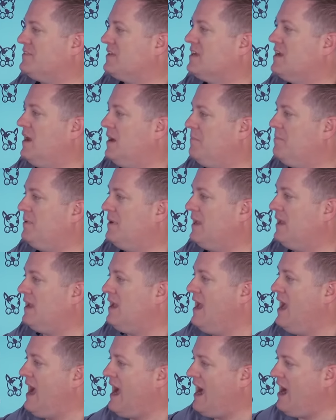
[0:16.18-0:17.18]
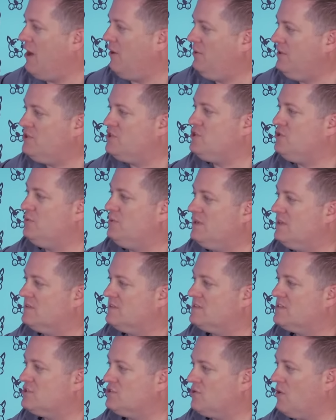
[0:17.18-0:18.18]
the company. How did you get
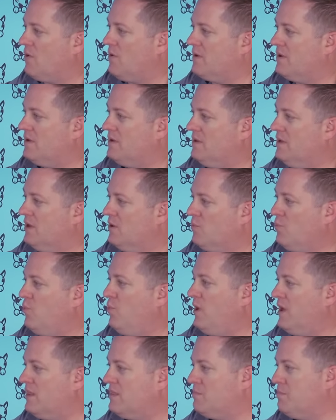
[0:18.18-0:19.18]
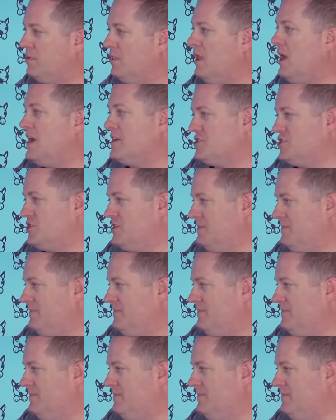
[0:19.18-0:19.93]
started with Plush?